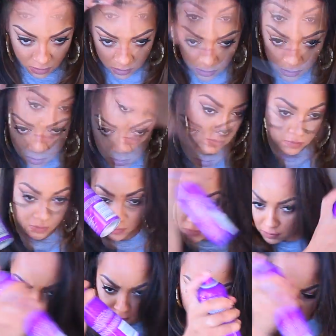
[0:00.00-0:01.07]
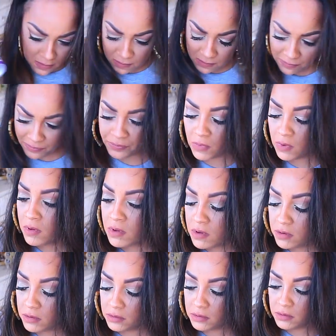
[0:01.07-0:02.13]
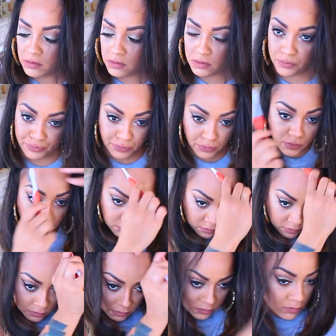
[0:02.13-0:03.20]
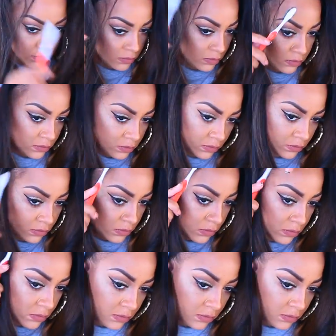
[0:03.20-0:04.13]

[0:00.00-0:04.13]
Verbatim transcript: oh, oh, oh. oh oh,